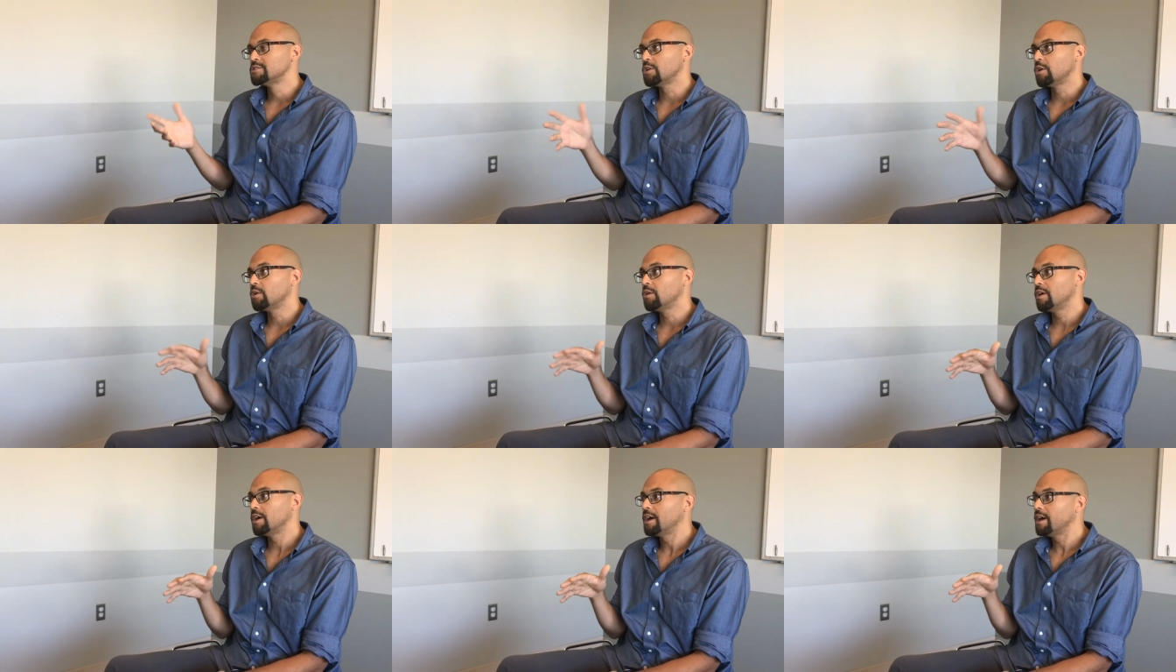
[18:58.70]

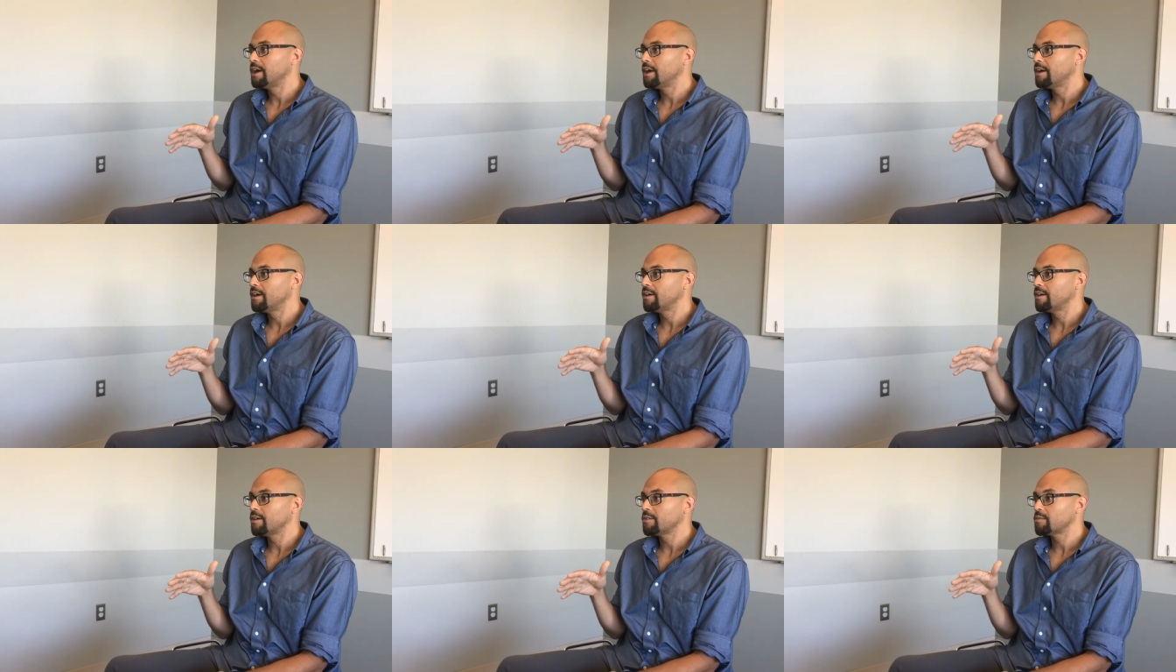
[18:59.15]
so
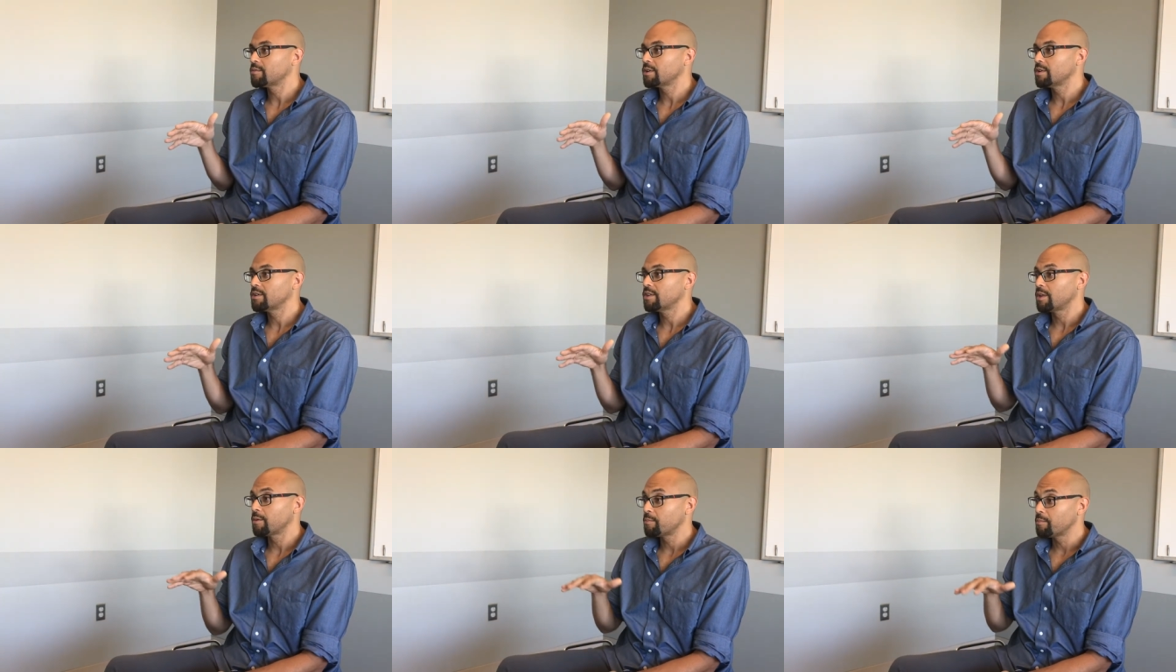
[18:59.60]

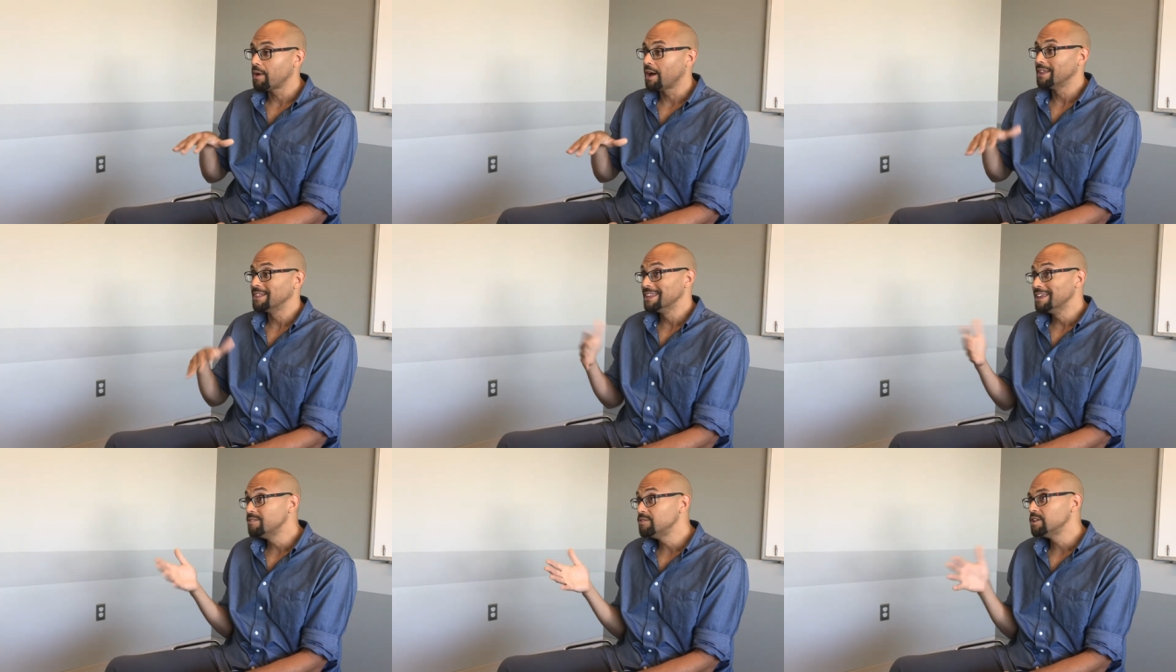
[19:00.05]
you know,
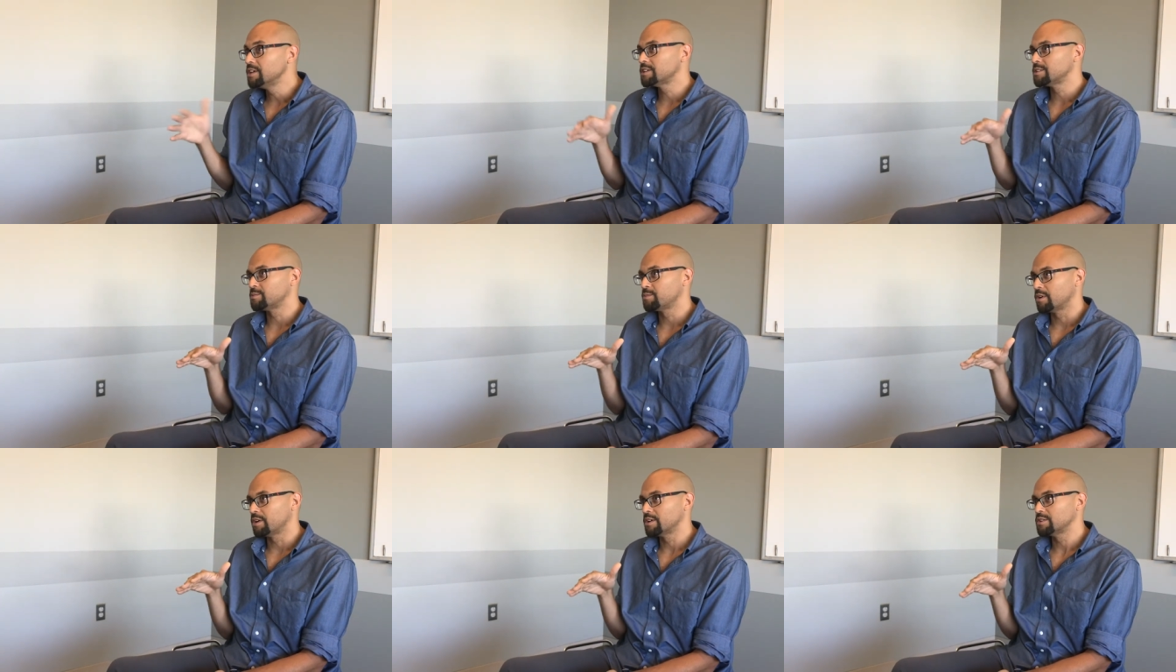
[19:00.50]
a lived
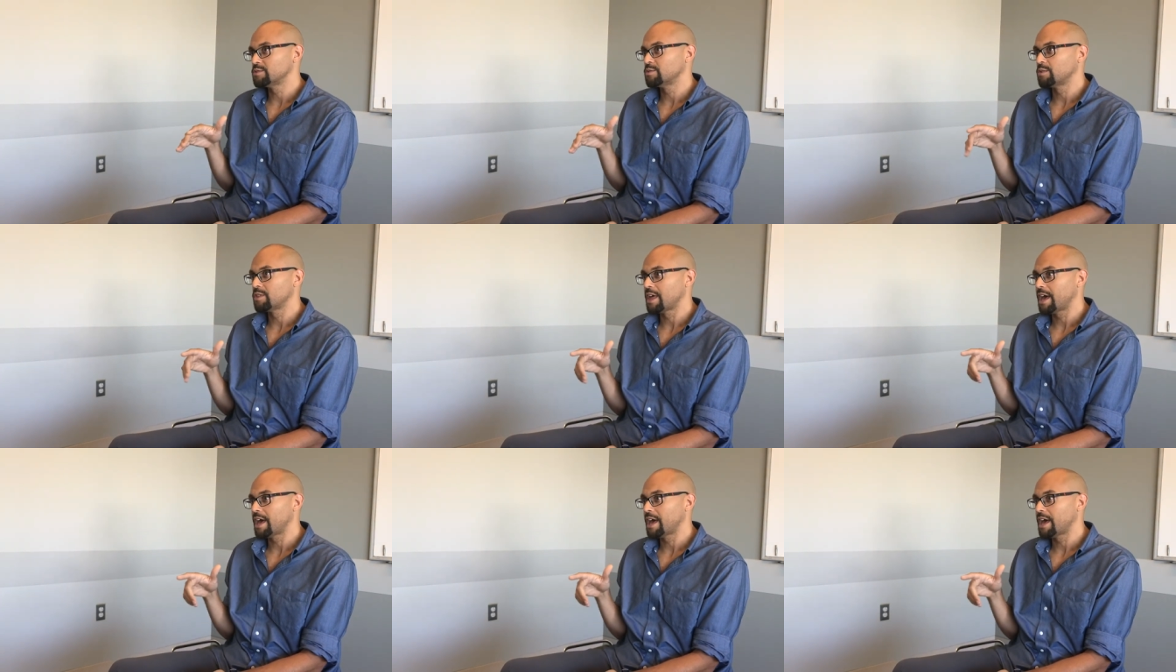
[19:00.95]
experience with